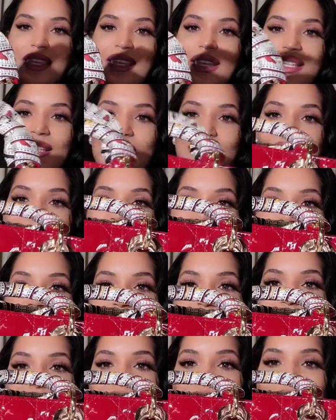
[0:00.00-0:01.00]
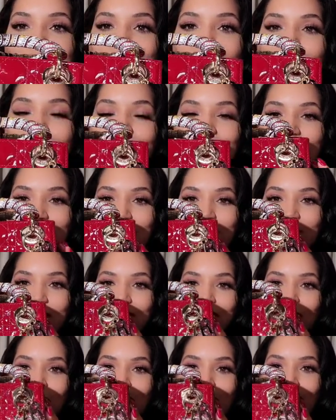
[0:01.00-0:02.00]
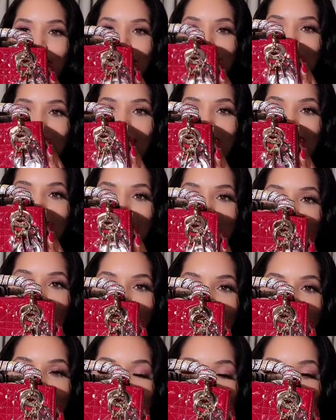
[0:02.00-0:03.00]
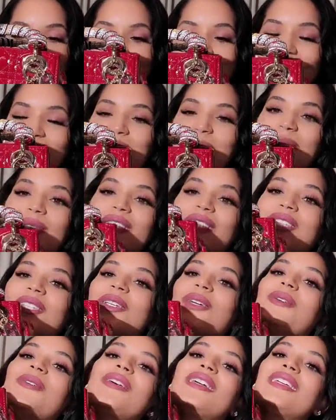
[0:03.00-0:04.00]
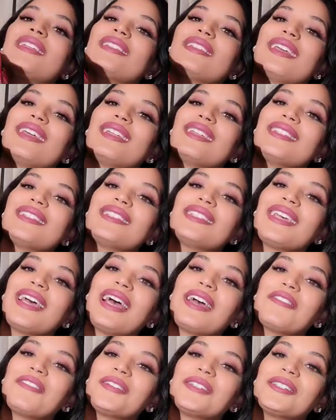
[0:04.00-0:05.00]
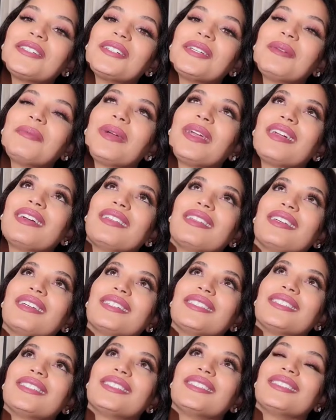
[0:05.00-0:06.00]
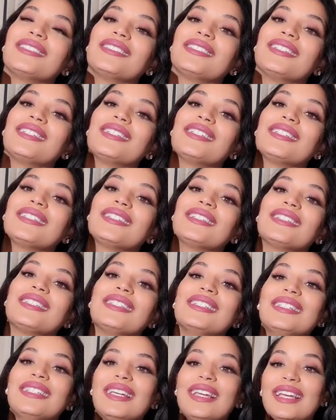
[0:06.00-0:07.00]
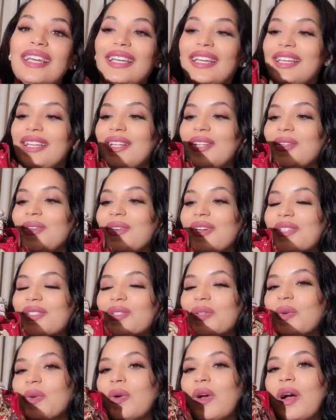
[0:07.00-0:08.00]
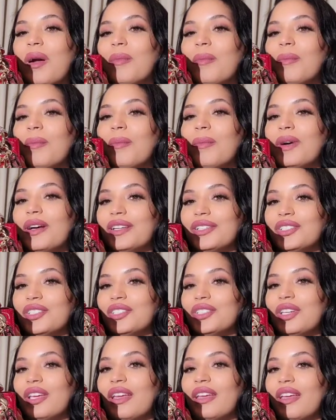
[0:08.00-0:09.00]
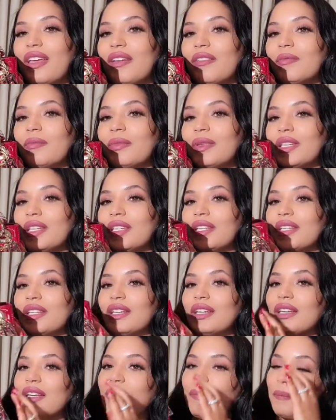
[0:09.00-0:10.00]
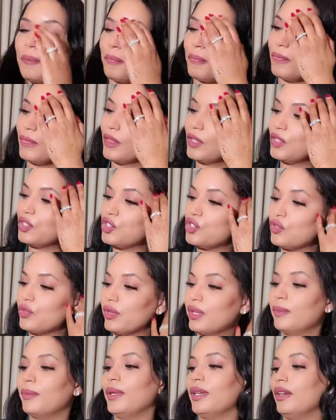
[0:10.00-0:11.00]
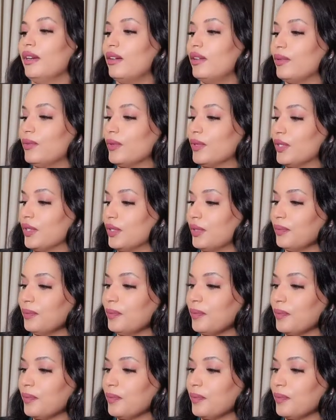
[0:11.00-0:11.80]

And this is the beautiful bag. I am so excited to have her in my collection. Like, you guys don't know how much I have been dreaming of her.